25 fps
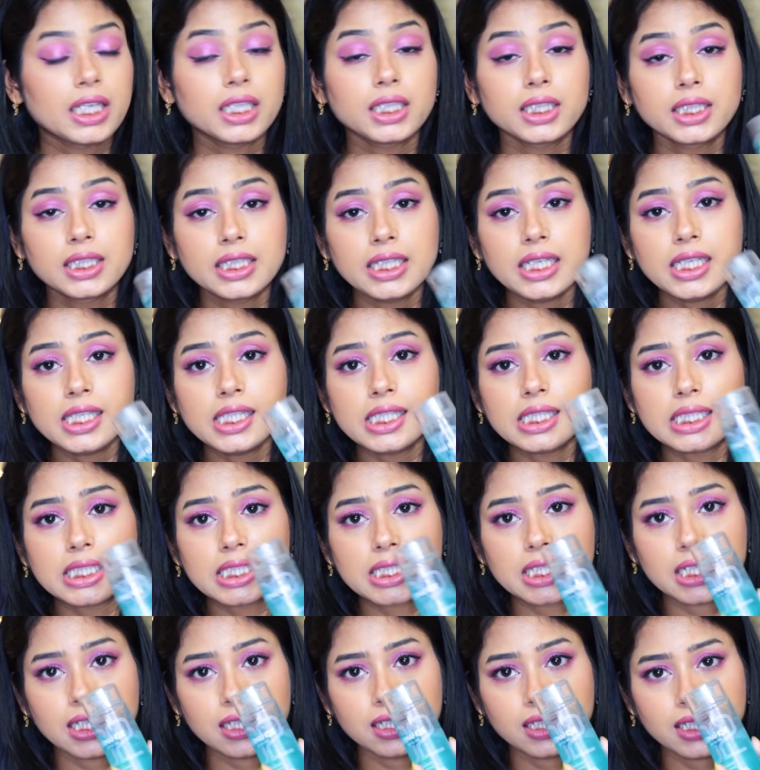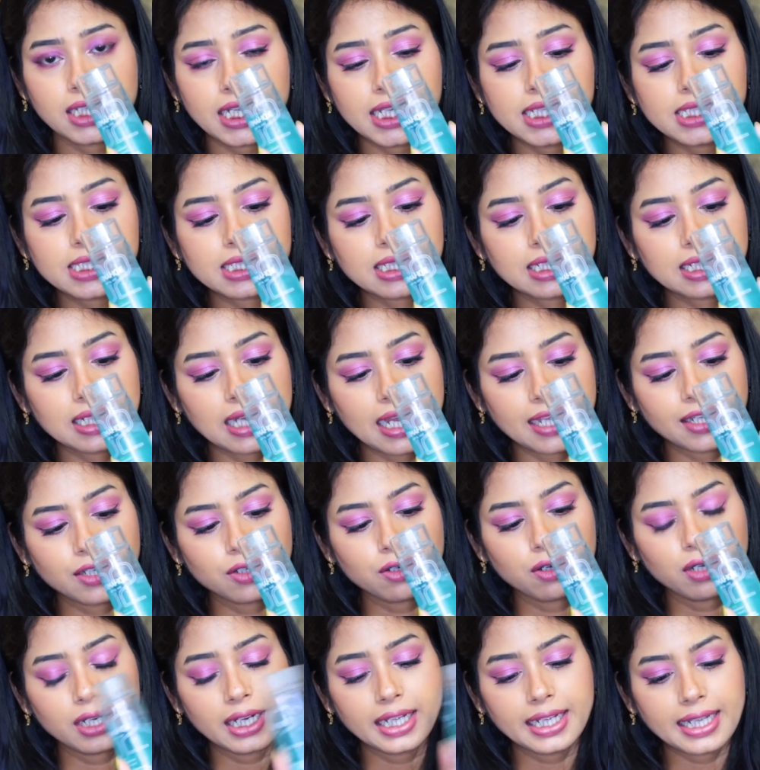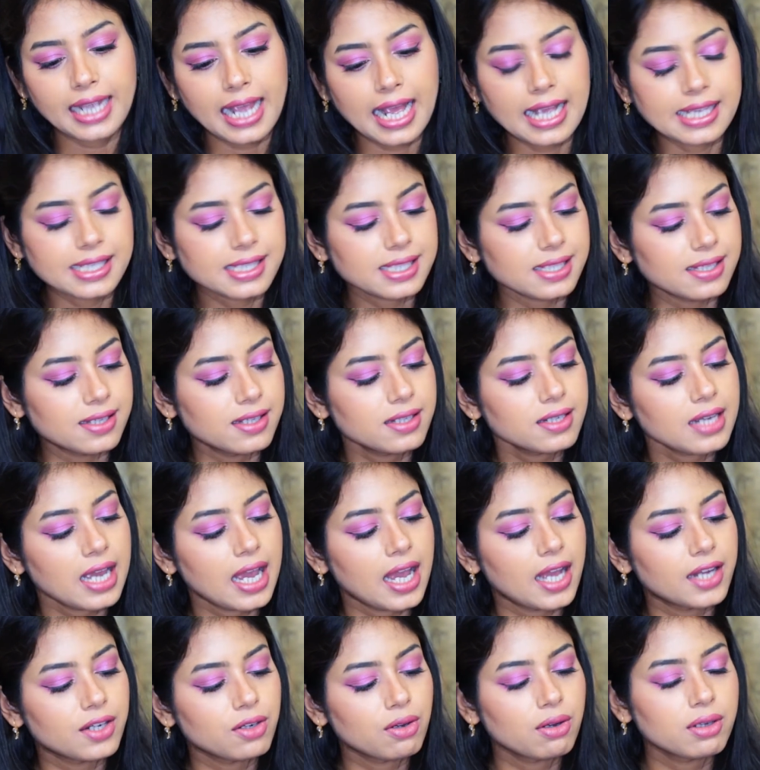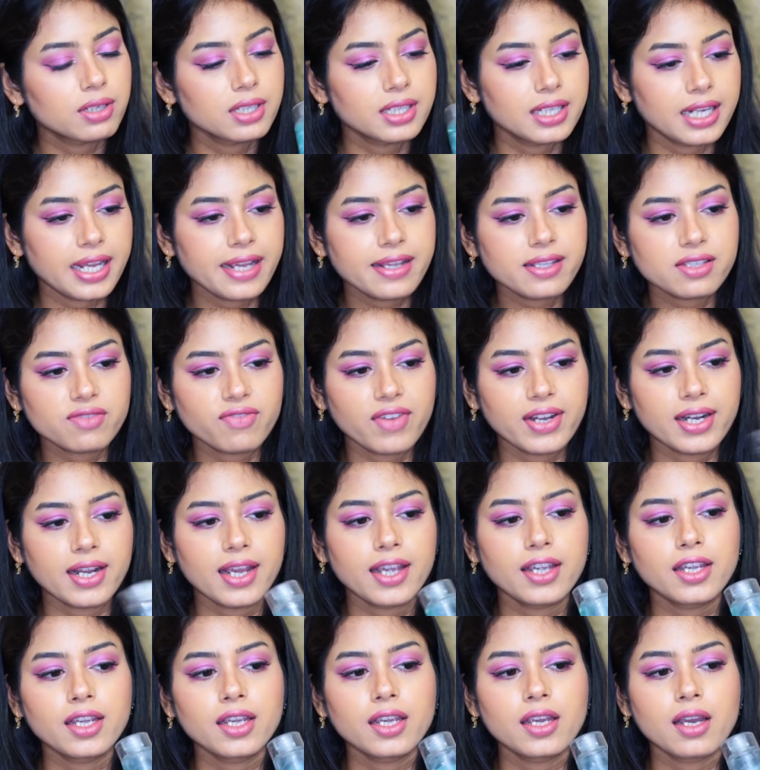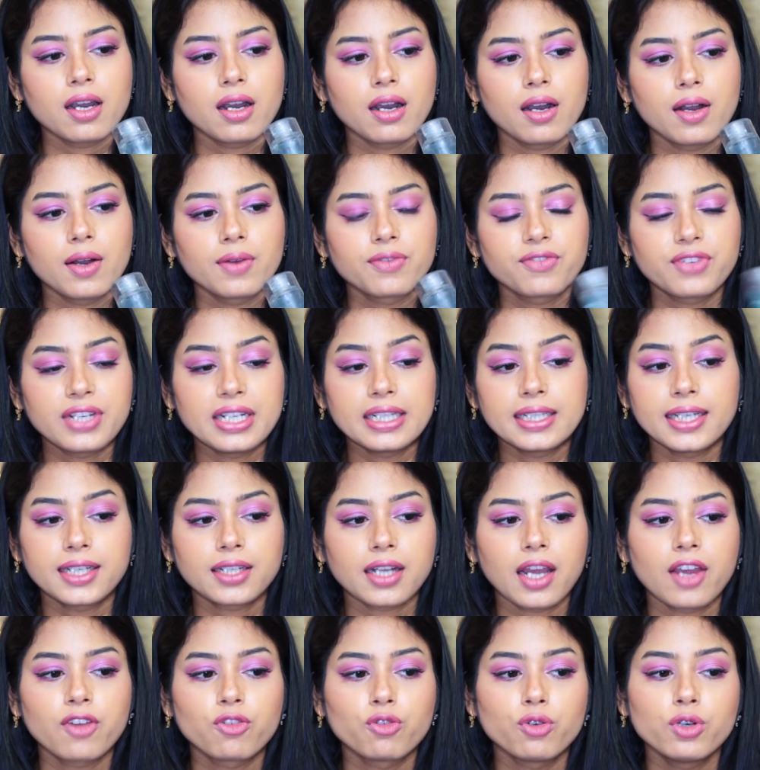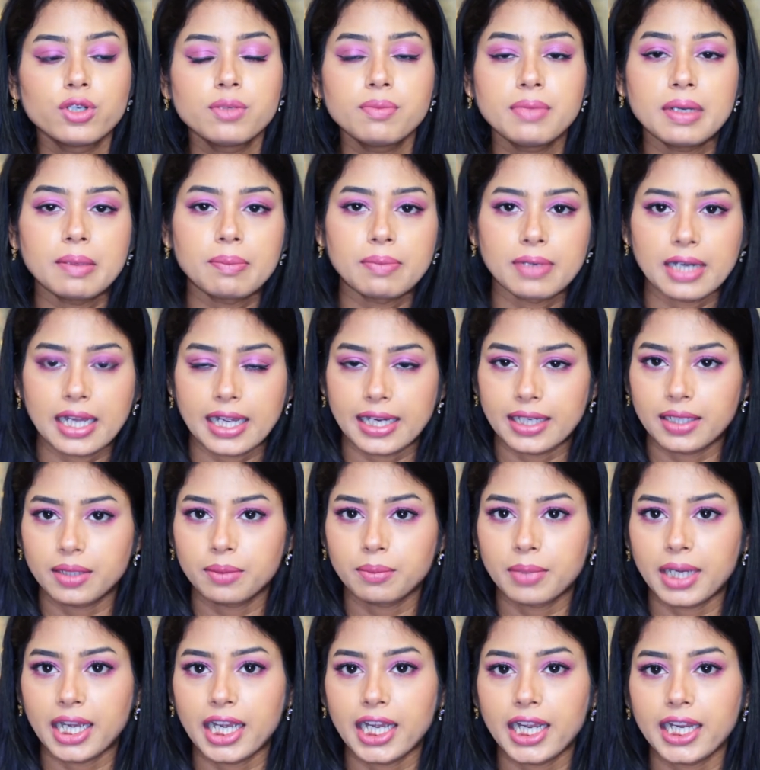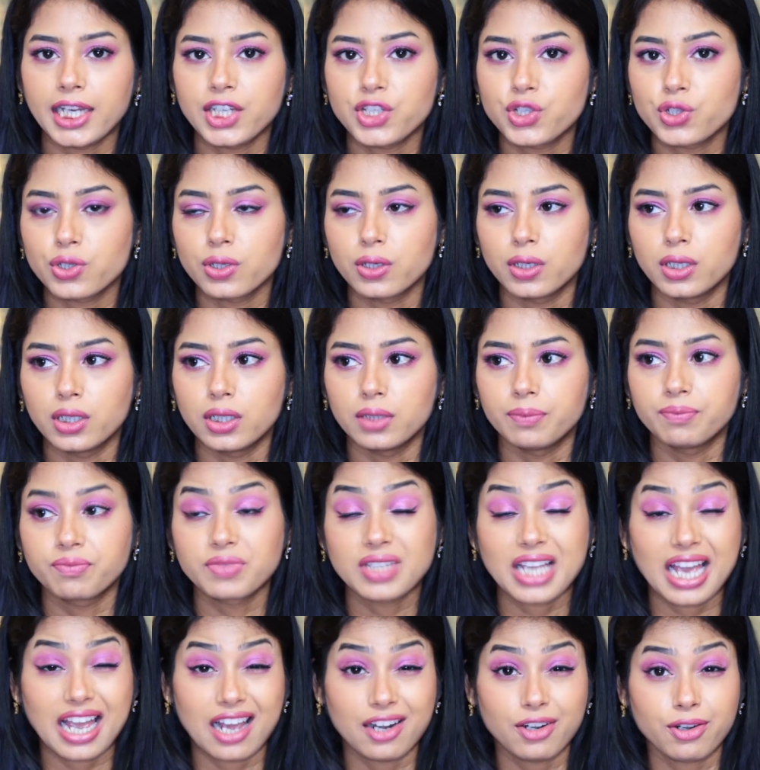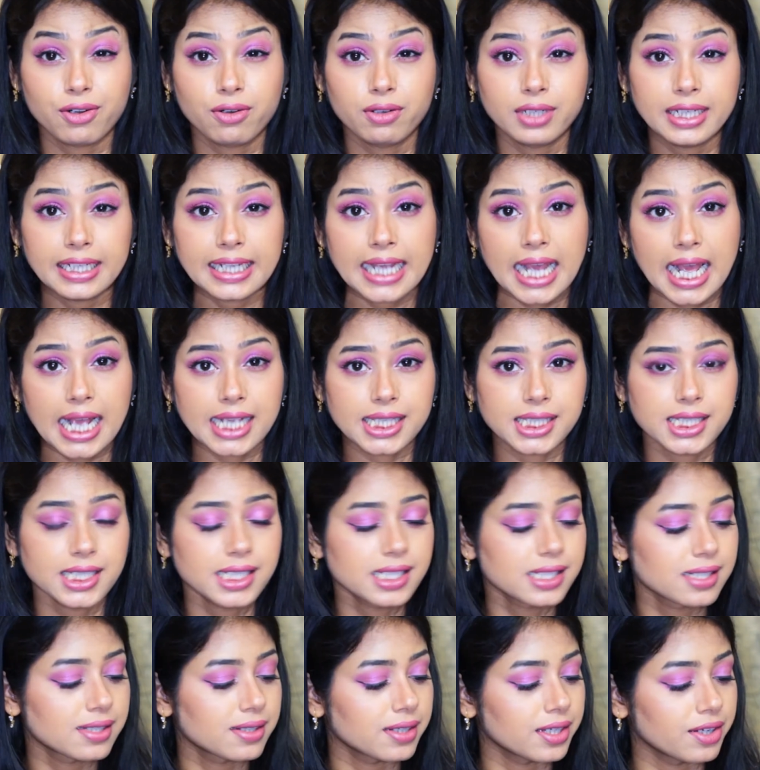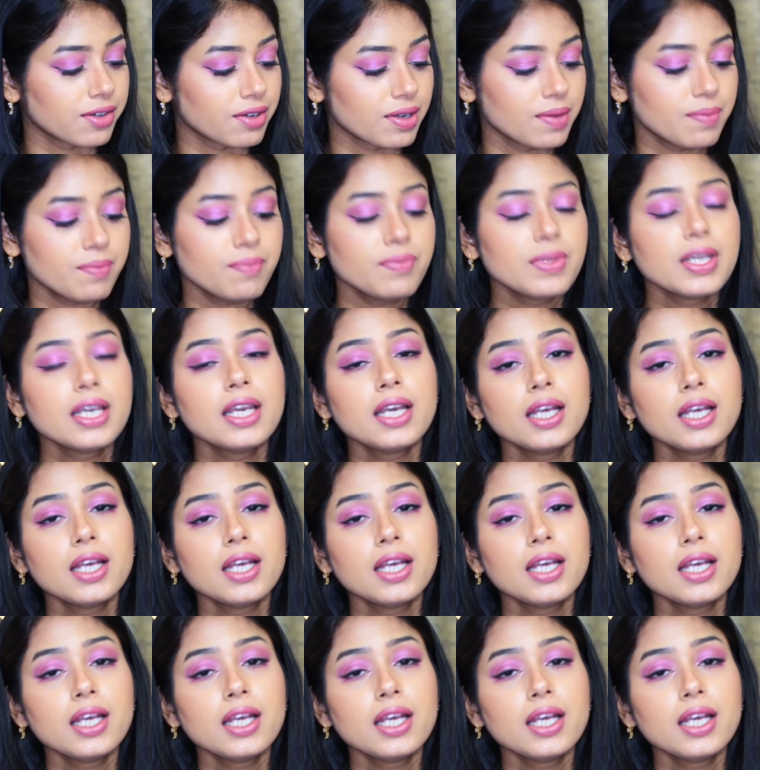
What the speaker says: This contains glycolic acid, and on days when I feel that I won't be applying my hyaluronic acid serum,